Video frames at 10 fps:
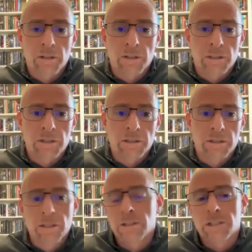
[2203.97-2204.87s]
the
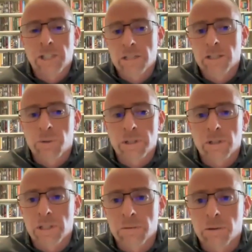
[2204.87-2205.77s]
the judges were
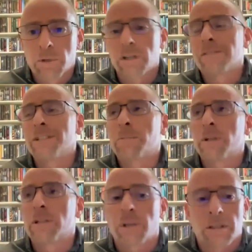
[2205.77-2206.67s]
were you
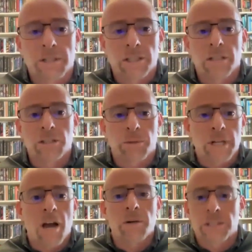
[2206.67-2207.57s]
put this way the judges were
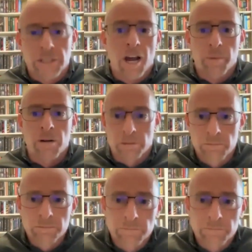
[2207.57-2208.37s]
Yahweh's jawbone.